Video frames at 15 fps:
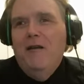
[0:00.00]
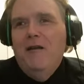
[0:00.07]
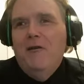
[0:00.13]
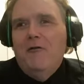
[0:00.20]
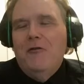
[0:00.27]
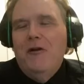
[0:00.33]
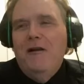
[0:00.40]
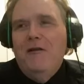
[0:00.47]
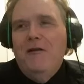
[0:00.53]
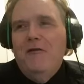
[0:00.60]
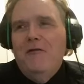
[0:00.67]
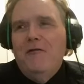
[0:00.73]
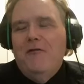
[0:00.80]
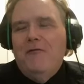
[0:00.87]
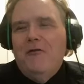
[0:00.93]
Try
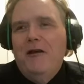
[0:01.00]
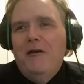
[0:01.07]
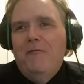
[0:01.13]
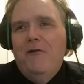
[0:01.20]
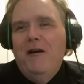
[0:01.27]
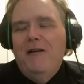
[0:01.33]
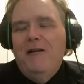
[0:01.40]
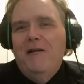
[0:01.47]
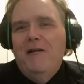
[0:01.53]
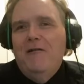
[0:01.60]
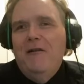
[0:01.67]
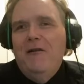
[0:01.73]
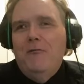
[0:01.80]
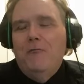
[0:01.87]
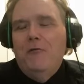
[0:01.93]
to find at
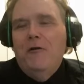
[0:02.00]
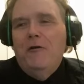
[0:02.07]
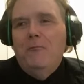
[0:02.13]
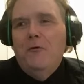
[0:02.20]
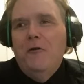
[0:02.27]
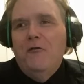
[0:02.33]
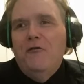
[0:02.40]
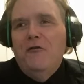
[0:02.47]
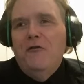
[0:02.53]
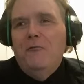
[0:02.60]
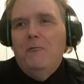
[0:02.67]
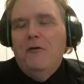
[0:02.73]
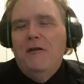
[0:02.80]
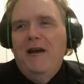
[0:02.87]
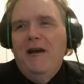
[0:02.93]
least one person,
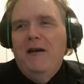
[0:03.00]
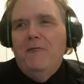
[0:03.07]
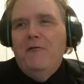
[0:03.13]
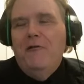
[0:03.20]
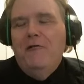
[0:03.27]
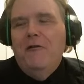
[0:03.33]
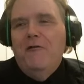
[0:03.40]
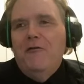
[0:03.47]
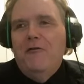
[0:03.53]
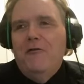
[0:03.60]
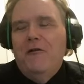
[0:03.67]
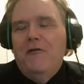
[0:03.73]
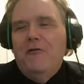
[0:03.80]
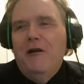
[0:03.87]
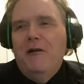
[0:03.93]
but after you listen to
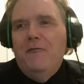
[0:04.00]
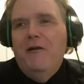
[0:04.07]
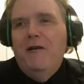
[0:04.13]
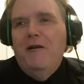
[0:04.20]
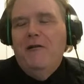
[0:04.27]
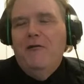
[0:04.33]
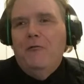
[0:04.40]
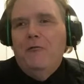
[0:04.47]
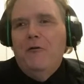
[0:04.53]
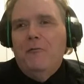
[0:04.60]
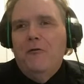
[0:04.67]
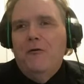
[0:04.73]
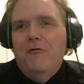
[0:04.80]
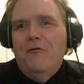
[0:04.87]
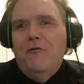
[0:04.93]
this, try to find at least one
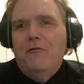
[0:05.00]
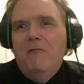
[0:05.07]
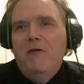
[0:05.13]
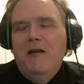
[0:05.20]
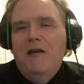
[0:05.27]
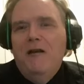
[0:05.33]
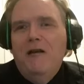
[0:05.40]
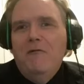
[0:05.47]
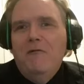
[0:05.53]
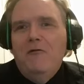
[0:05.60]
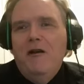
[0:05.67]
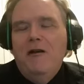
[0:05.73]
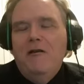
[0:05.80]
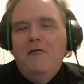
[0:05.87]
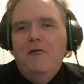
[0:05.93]
person
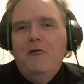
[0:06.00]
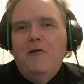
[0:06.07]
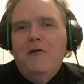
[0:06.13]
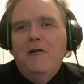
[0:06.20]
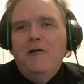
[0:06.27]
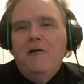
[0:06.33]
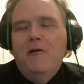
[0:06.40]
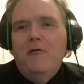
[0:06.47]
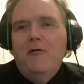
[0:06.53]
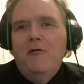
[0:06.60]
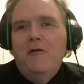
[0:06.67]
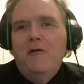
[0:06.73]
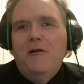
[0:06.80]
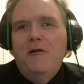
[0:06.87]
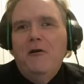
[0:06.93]
that you can go
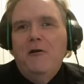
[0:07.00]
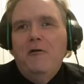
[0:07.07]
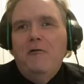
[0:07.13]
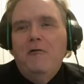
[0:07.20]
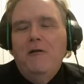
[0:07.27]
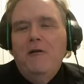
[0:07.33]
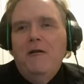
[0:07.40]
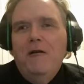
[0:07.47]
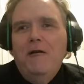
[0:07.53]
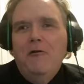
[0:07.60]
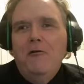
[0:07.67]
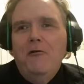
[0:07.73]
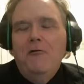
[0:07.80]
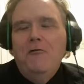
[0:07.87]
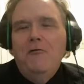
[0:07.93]
to and go,
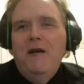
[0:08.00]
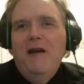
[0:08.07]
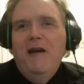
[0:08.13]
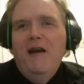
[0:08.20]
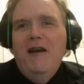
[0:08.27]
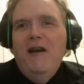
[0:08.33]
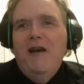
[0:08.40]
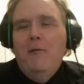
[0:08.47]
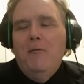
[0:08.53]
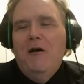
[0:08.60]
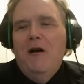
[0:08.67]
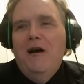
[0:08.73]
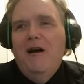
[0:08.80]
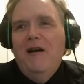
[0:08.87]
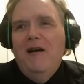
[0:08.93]
who am
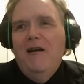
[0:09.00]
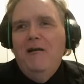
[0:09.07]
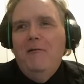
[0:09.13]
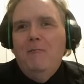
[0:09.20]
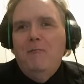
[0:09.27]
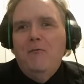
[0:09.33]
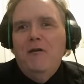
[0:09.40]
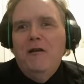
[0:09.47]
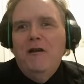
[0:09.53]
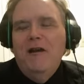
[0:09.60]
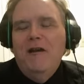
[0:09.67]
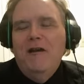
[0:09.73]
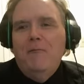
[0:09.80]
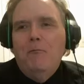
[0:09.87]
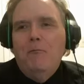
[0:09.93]
I?
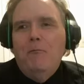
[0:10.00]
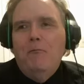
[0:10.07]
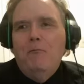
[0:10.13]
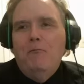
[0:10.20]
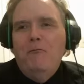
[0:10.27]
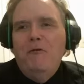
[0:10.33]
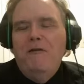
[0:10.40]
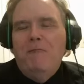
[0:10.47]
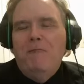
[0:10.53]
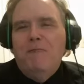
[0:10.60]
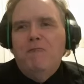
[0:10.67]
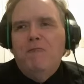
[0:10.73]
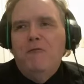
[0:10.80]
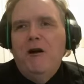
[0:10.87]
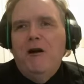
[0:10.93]
And be
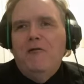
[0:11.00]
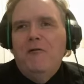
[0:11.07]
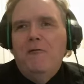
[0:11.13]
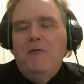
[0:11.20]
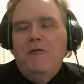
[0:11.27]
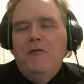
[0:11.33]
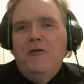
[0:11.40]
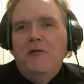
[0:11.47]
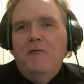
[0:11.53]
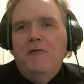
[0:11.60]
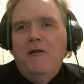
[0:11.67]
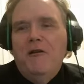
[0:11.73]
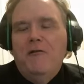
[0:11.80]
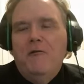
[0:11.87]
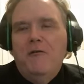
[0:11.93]
relatively certain
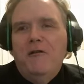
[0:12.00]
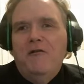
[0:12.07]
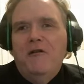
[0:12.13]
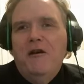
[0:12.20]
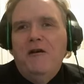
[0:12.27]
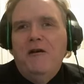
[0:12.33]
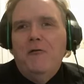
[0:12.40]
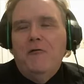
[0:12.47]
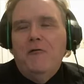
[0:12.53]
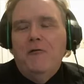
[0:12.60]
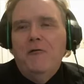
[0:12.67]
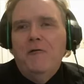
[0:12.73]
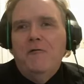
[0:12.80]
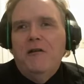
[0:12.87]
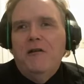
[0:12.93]
they're going to tell you the
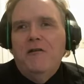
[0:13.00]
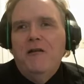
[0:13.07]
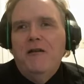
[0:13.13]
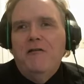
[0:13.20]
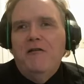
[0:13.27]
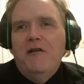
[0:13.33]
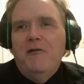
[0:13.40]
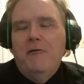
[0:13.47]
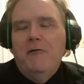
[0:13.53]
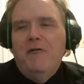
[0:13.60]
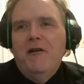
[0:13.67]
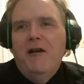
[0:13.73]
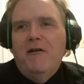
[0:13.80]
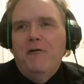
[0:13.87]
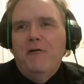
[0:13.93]
truth and tell you
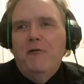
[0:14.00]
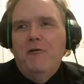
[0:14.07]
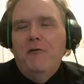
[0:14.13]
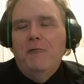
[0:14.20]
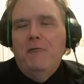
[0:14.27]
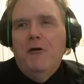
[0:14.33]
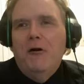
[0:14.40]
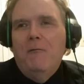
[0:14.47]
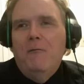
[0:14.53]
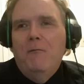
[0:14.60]
exactly who you are.